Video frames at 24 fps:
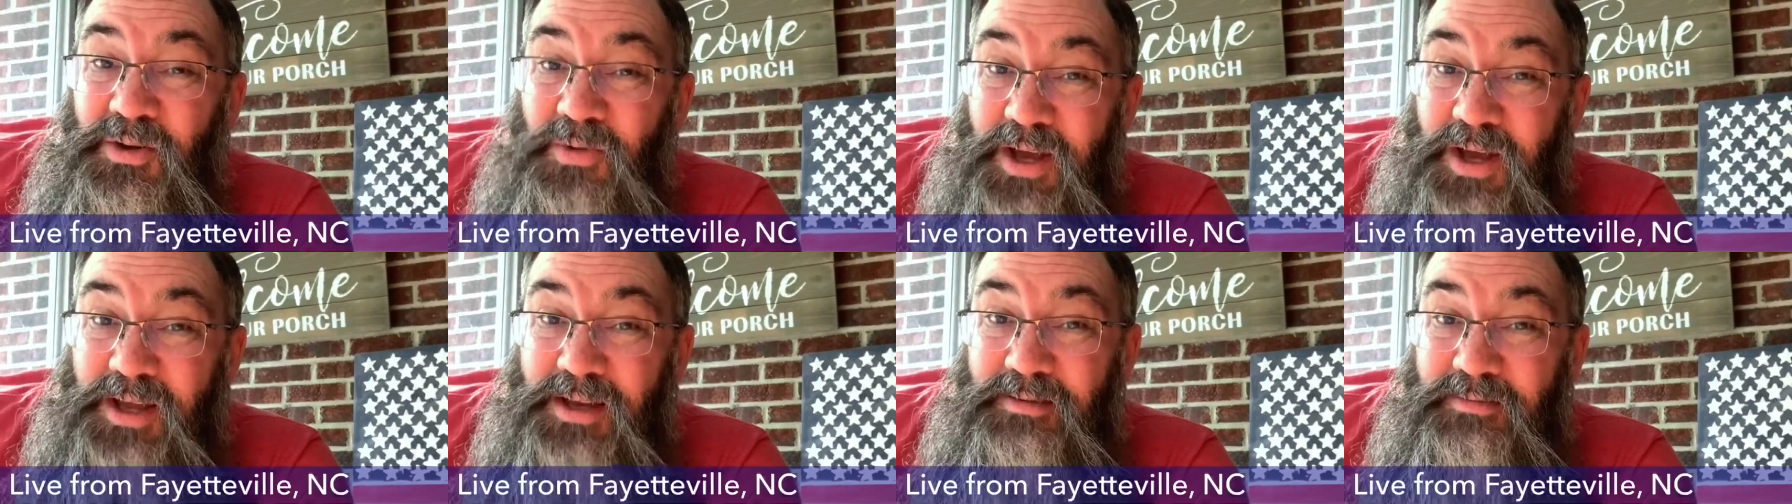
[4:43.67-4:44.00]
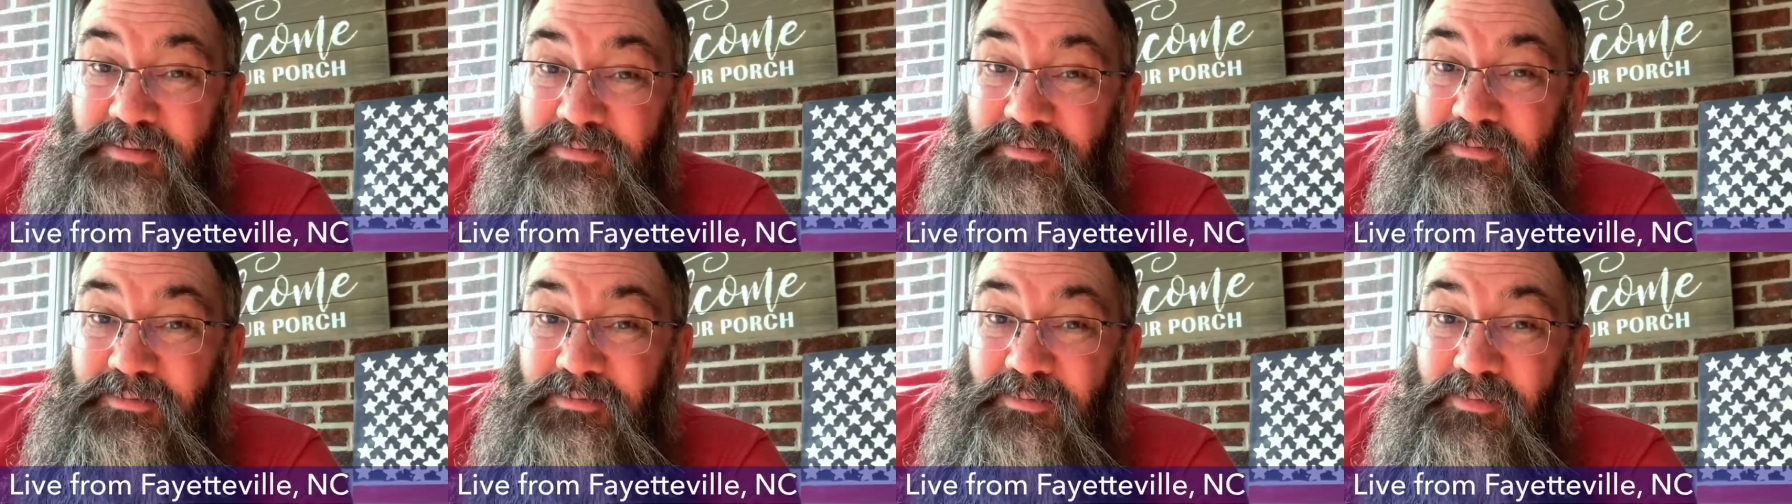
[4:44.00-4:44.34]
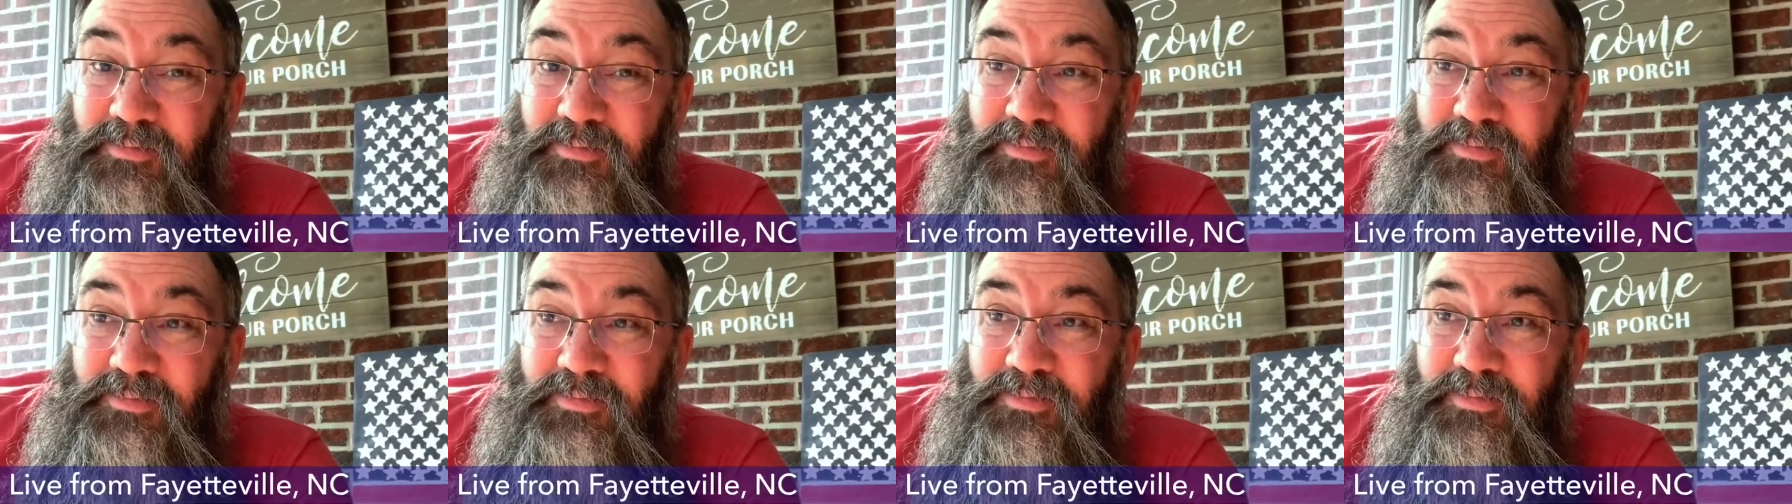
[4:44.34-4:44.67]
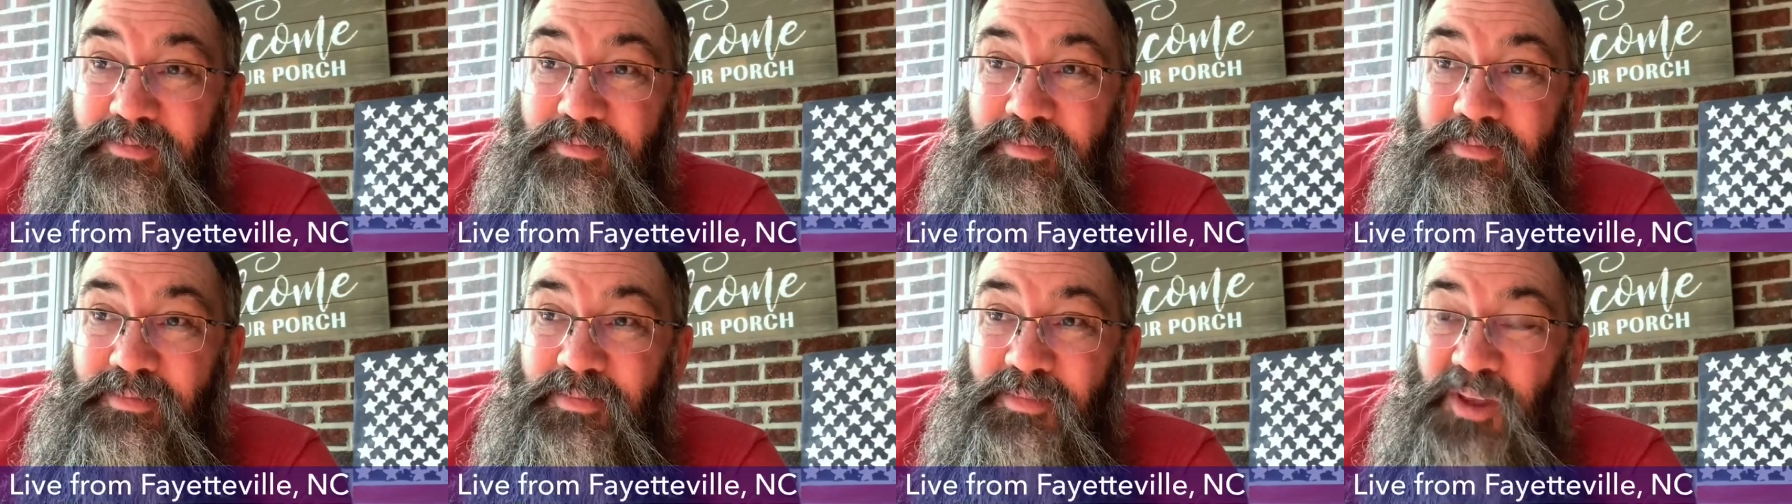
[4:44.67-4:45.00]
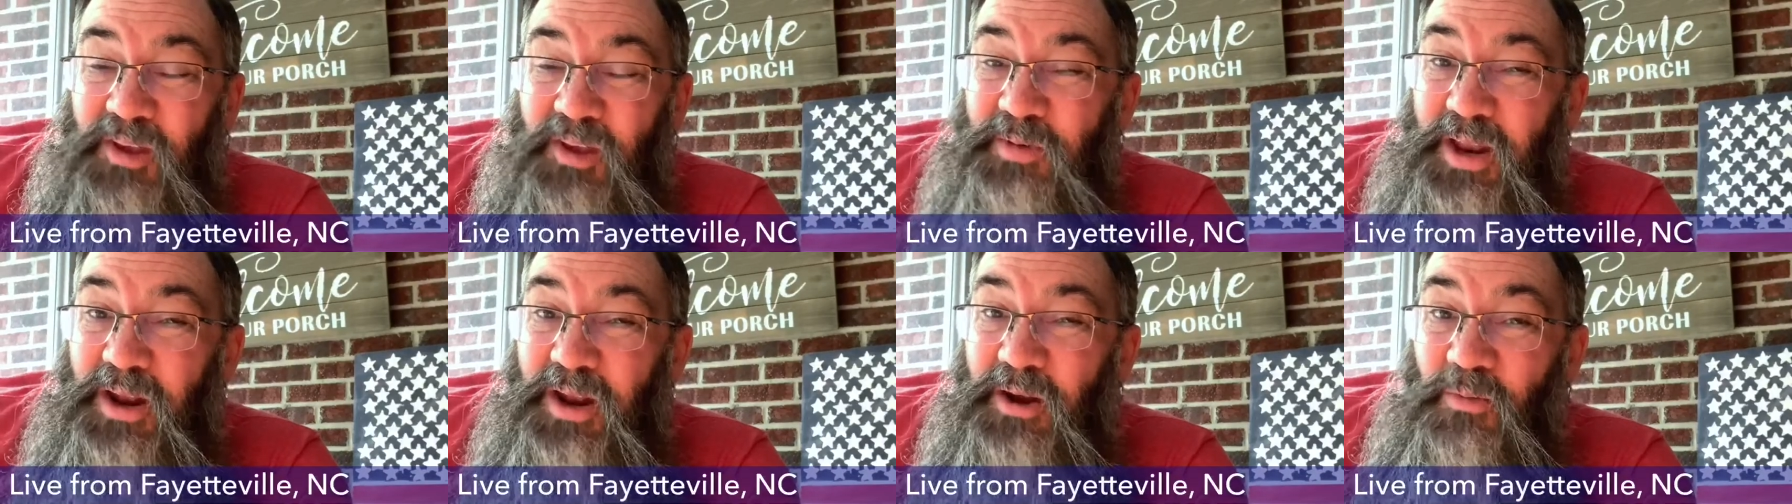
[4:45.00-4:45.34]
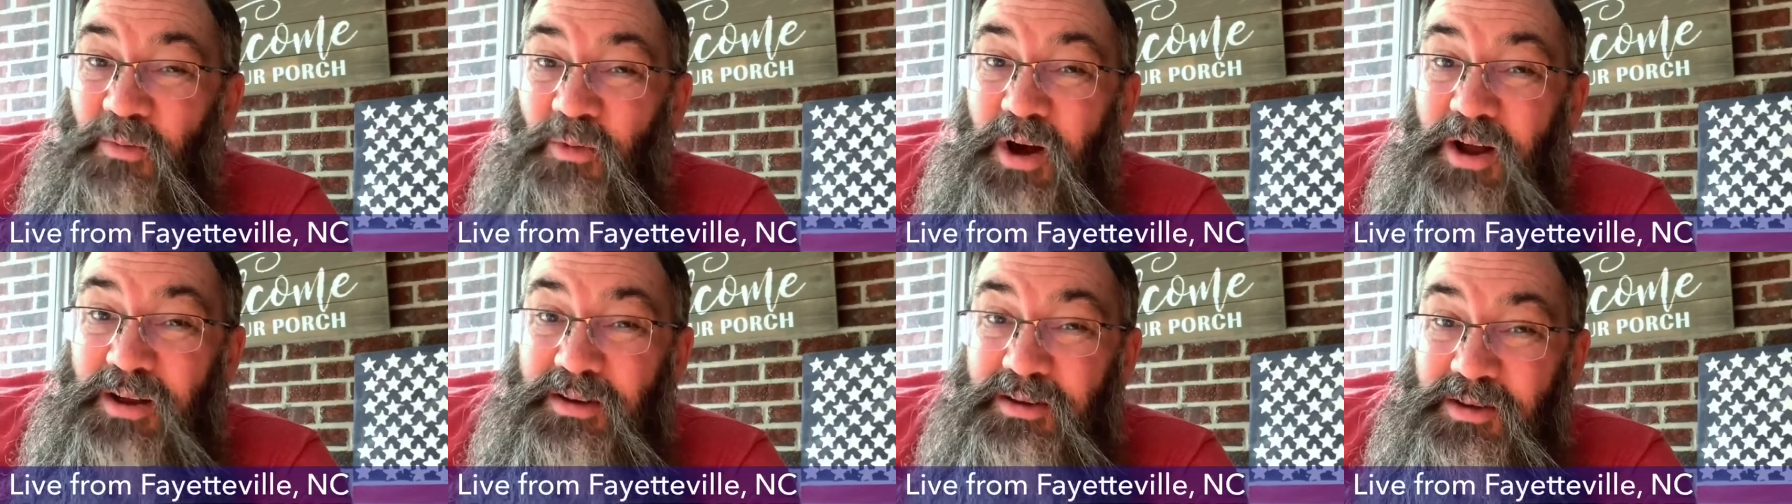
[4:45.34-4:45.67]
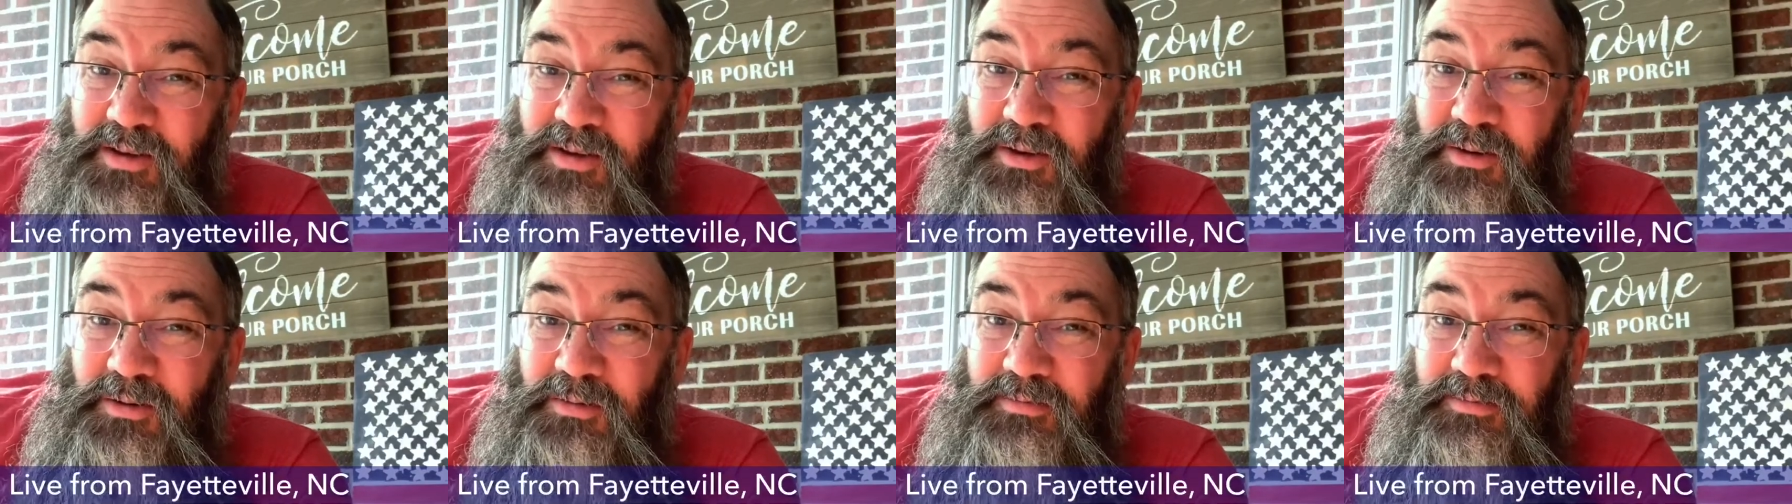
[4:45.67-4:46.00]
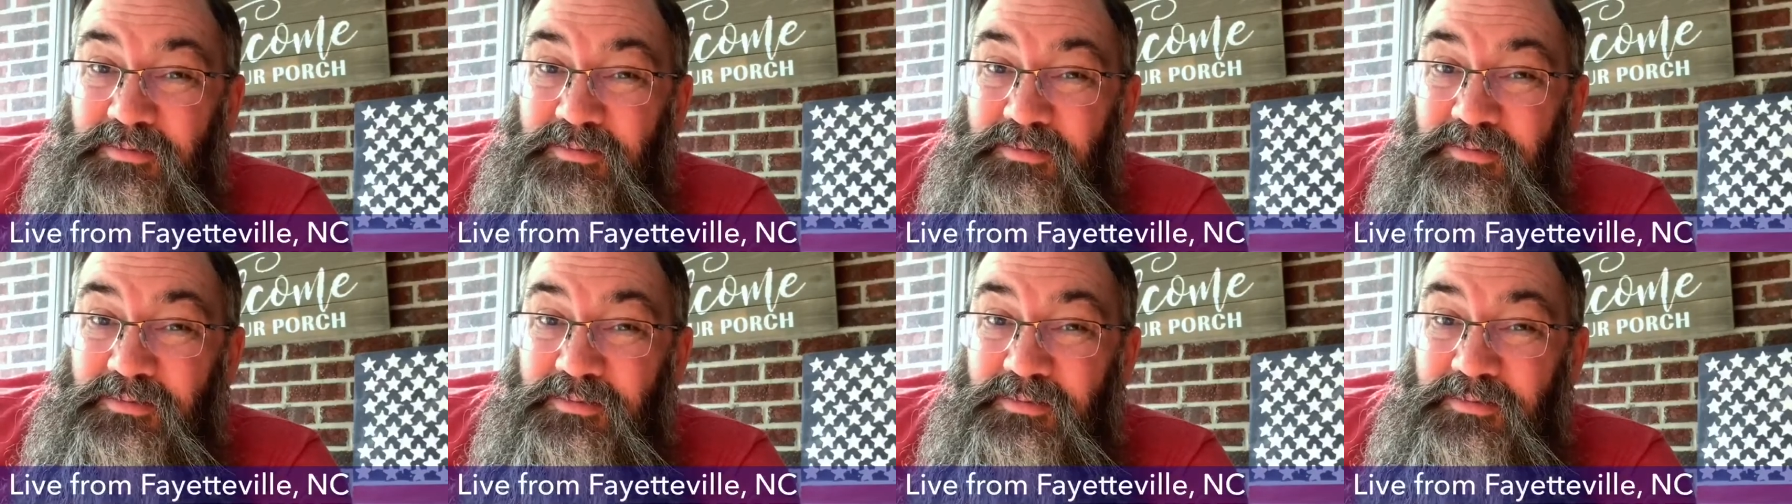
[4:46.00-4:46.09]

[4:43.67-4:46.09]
it. Doesn't mean I don't want to.